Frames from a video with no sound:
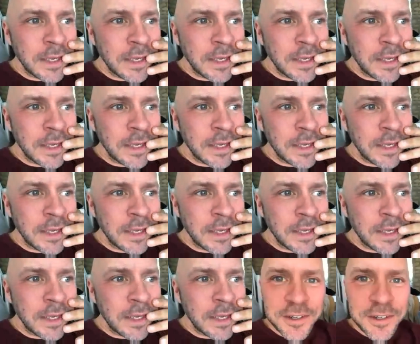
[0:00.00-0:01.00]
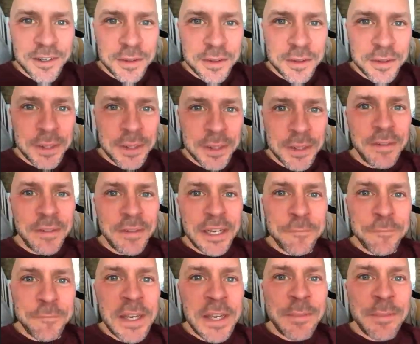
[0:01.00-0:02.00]
famous. You know, you think of like a
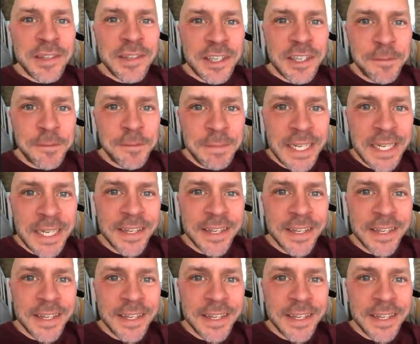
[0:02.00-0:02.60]
famous comedian